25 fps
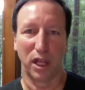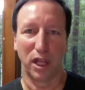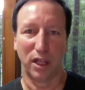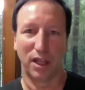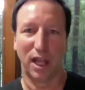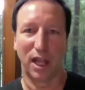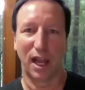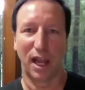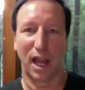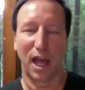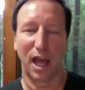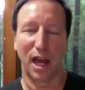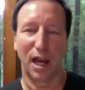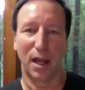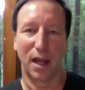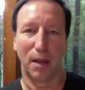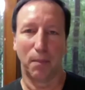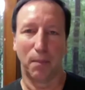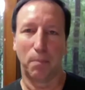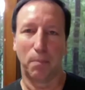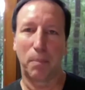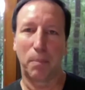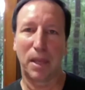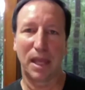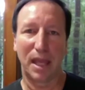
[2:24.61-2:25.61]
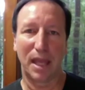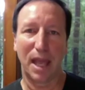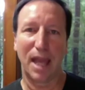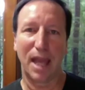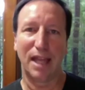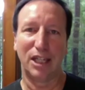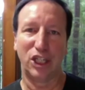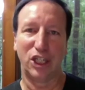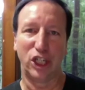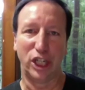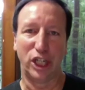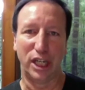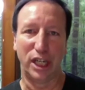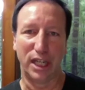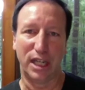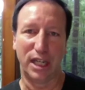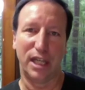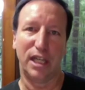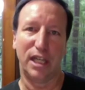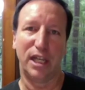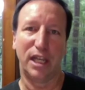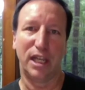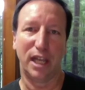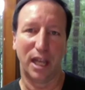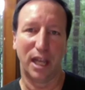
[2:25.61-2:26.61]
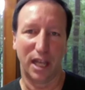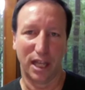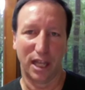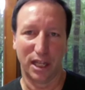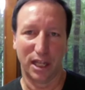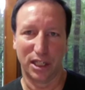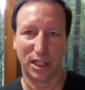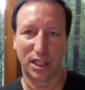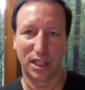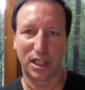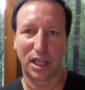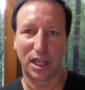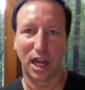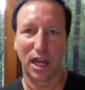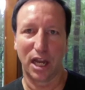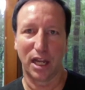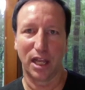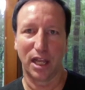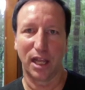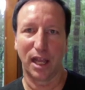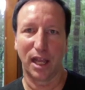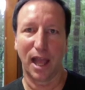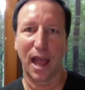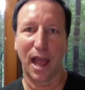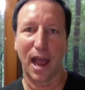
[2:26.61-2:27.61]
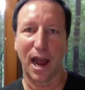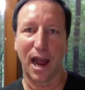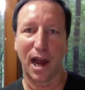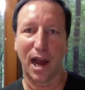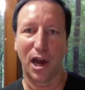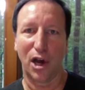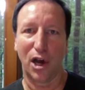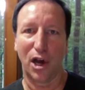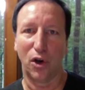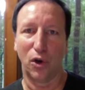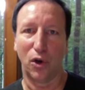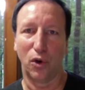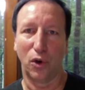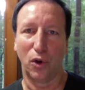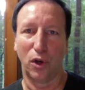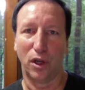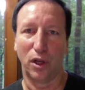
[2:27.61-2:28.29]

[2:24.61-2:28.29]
They got a PhD in studying how